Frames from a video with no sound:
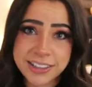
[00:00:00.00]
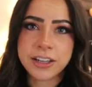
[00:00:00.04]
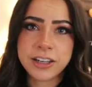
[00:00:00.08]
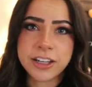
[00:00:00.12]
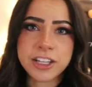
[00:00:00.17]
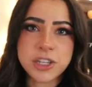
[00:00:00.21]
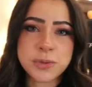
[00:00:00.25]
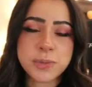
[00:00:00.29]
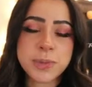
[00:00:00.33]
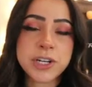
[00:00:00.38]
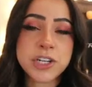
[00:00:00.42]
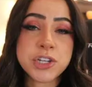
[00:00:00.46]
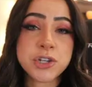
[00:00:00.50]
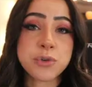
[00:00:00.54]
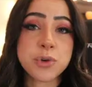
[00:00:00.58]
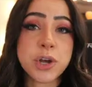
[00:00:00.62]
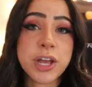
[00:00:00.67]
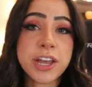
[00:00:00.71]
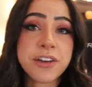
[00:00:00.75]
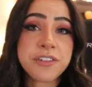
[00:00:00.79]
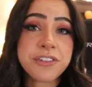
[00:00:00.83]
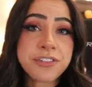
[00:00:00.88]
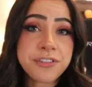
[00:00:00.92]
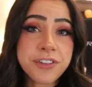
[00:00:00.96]
It's meant to
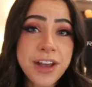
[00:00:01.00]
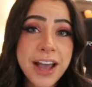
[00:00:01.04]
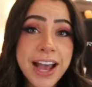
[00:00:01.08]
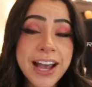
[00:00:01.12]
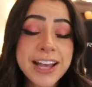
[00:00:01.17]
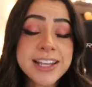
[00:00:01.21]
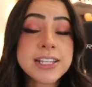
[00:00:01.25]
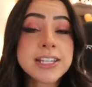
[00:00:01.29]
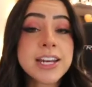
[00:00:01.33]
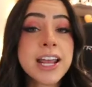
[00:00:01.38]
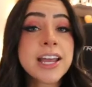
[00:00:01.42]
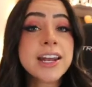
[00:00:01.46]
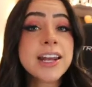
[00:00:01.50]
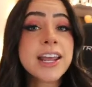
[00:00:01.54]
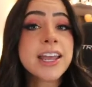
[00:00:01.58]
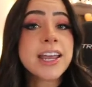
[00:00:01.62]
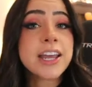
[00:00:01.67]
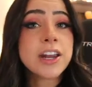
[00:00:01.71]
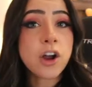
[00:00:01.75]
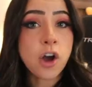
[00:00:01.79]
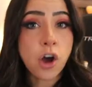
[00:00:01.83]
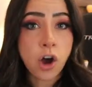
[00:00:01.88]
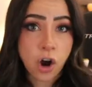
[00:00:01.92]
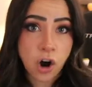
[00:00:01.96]
hit fast and
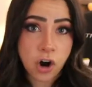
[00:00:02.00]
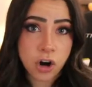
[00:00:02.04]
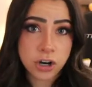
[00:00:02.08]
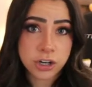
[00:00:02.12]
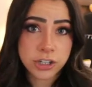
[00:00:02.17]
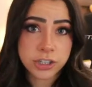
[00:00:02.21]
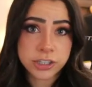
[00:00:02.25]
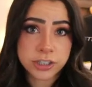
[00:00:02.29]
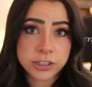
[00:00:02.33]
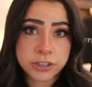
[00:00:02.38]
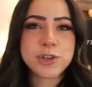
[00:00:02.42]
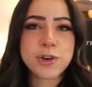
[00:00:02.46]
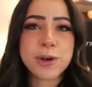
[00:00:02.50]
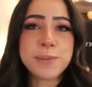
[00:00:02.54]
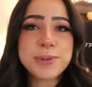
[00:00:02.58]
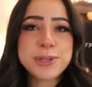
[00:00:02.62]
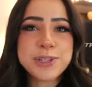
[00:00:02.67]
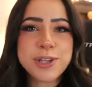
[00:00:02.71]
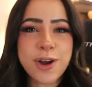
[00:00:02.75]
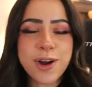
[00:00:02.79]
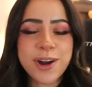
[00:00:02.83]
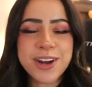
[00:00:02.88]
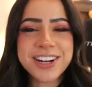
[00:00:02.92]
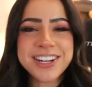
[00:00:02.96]
hit hard. So I'm
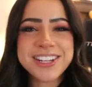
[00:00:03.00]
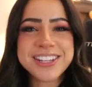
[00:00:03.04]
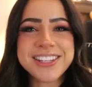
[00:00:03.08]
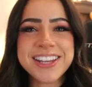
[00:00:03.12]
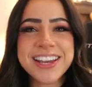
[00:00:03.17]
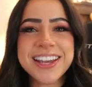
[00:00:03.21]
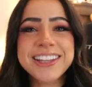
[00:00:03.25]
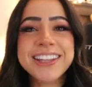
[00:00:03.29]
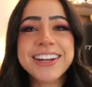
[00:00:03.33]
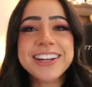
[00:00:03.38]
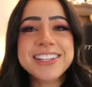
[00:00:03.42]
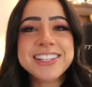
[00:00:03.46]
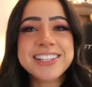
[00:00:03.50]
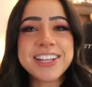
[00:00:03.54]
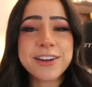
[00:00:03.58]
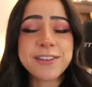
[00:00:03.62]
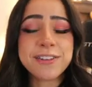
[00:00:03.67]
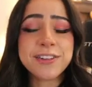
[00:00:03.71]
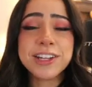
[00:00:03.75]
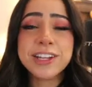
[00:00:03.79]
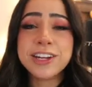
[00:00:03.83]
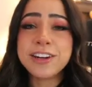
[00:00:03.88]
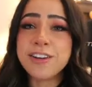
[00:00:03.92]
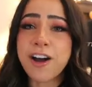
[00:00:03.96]
sorry to say that it's
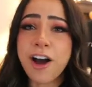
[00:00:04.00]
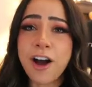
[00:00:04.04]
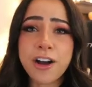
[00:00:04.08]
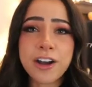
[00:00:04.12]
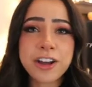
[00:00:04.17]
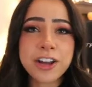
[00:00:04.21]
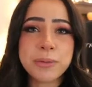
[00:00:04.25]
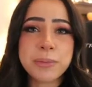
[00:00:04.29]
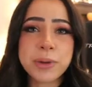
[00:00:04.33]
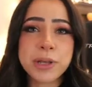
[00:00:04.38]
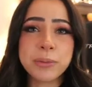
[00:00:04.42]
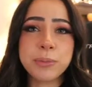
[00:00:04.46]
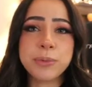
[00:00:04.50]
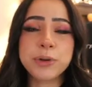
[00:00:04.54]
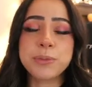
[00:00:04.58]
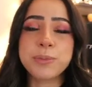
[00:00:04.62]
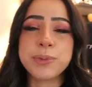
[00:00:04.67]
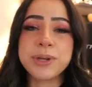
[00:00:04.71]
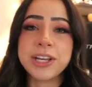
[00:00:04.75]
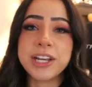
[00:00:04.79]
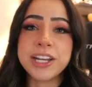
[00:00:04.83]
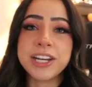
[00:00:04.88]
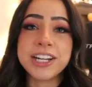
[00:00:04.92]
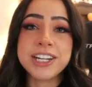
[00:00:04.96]
definitely not going to be able to
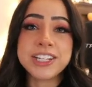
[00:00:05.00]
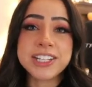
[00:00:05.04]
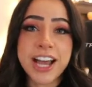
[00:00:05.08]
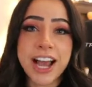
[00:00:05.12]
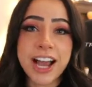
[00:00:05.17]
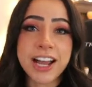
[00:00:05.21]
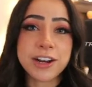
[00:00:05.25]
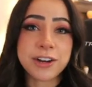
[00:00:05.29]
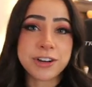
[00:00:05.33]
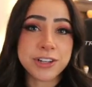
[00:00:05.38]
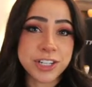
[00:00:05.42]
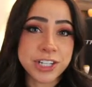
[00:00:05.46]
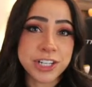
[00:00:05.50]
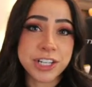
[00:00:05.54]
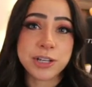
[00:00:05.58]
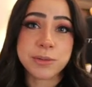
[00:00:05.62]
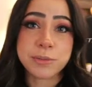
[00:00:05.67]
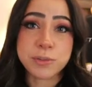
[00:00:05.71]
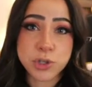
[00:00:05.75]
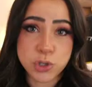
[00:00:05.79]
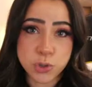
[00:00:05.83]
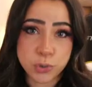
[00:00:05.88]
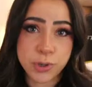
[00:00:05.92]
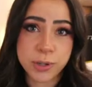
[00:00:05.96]
be an entire
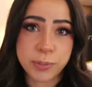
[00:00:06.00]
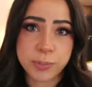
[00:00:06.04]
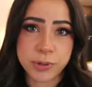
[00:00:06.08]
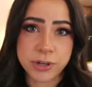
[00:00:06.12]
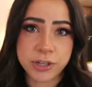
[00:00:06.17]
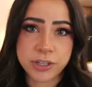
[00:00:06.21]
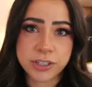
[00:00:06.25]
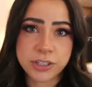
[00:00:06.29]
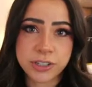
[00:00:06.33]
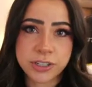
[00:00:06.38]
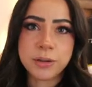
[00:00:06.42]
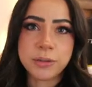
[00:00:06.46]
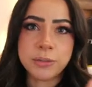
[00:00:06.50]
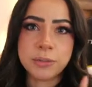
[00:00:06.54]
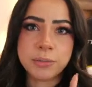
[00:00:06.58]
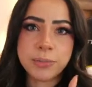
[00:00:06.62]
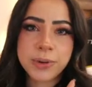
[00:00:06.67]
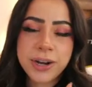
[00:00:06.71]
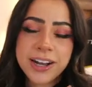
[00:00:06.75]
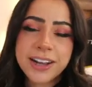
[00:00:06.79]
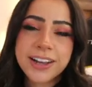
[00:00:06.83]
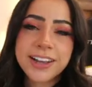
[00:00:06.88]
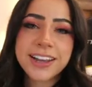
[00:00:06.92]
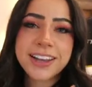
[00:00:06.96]
team sweeper,
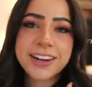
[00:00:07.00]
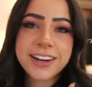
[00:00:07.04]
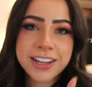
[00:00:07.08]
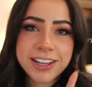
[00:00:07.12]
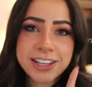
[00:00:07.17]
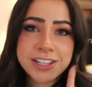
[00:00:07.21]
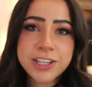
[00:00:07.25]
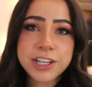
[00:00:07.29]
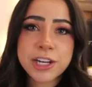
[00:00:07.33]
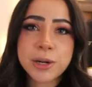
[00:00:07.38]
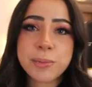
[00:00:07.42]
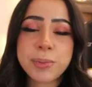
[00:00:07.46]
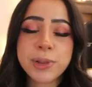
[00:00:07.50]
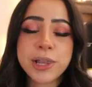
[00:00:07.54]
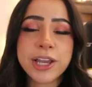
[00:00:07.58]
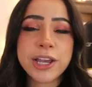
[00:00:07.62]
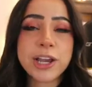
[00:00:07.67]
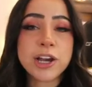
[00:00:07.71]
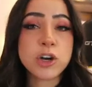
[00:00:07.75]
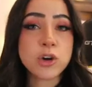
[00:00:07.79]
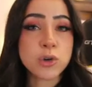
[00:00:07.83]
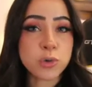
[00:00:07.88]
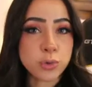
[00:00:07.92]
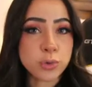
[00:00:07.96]
but it is going to
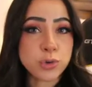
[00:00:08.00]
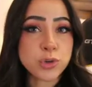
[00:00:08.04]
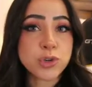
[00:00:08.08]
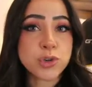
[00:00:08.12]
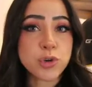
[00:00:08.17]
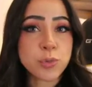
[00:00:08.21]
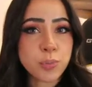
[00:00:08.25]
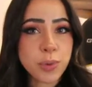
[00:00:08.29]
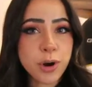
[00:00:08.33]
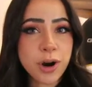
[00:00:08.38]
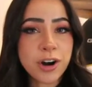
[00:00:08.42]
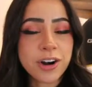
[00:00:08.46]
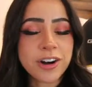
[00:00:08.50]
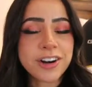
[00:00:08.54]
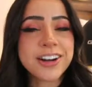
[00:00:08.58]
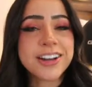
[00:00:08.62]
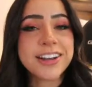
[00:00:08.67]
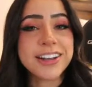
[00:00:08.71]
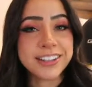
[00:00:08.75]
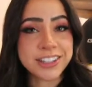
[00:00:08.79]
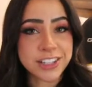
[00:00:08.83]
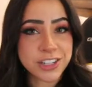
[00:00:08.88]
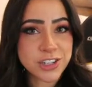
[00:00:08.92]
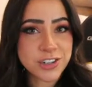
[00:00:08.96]
play a crucial part
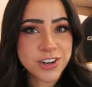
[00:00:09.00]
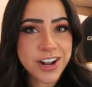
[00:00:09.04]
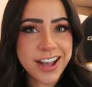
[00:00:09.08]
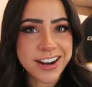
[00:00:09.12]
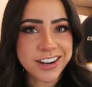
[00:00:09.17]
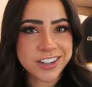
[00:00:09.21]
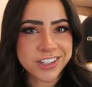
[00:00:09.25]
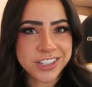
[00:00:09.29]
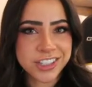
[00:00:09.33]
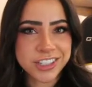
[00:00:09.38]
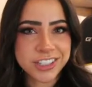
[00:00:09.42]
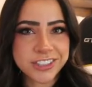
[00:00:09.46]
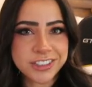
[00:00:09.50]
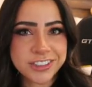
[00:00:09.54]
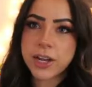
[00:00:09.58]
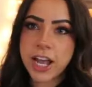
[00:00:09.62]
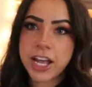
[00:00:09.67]
in the strategy.